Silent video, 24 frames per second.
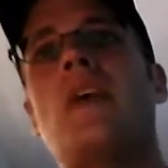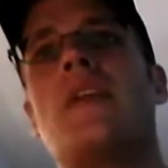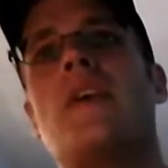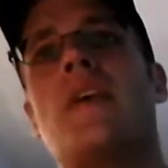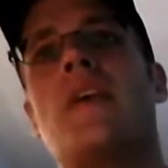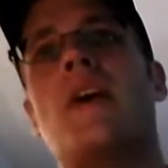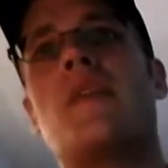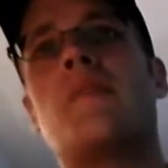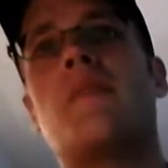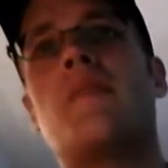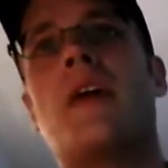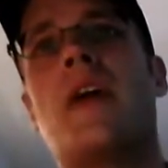The
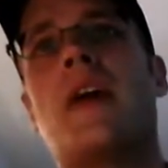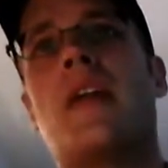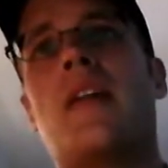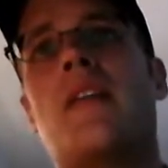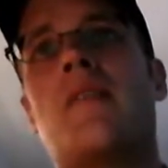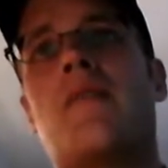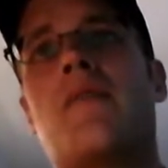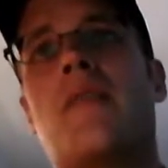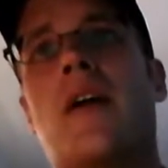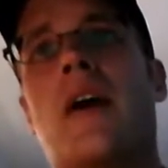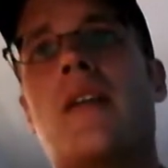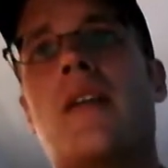young
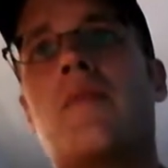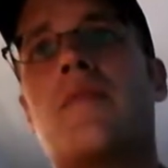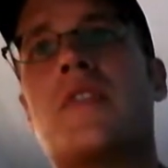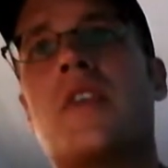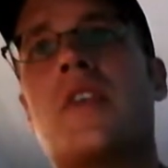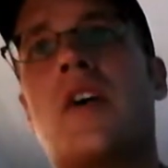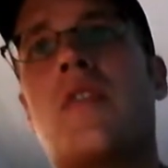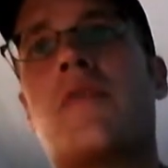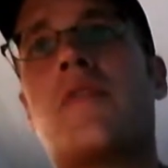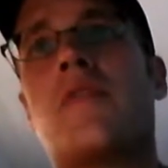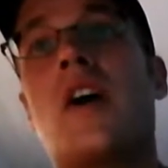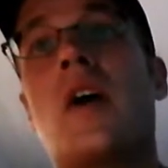man found
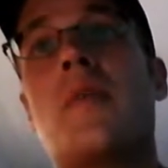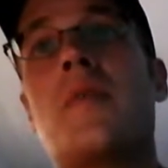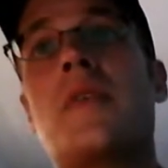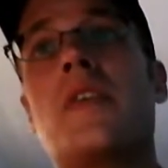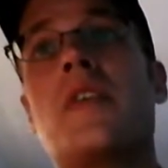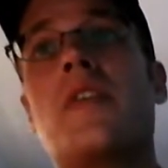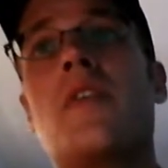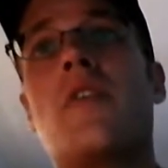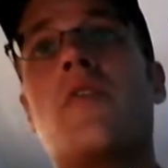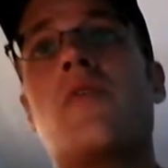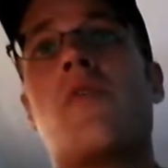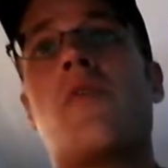himself
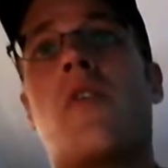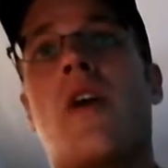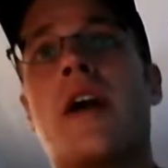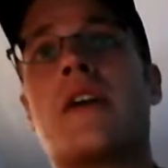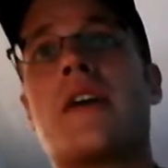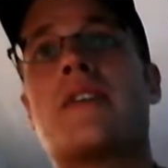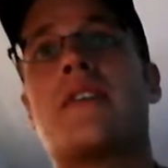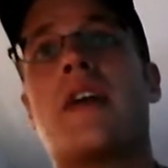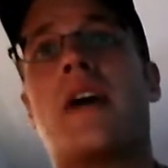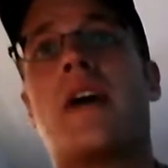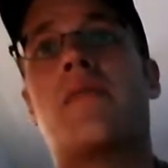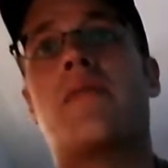coming to know
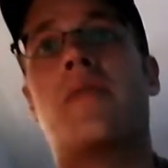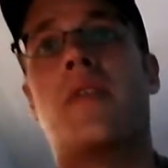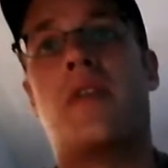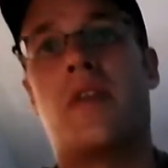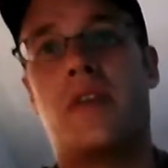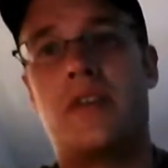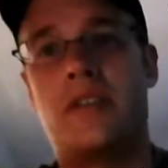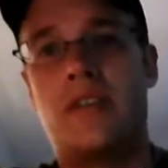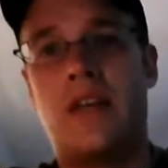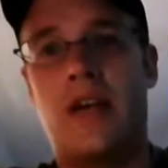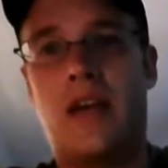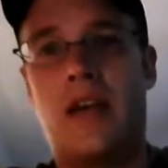Christ that
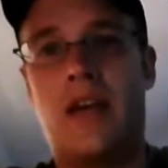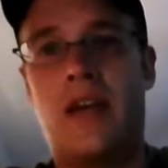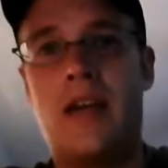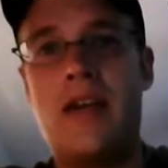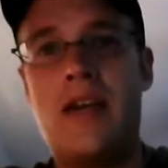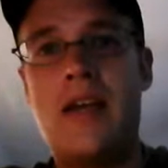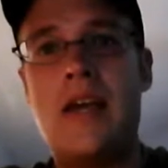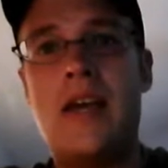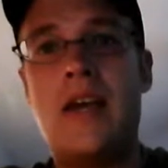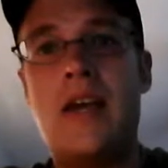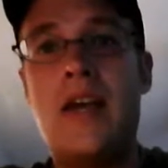very day.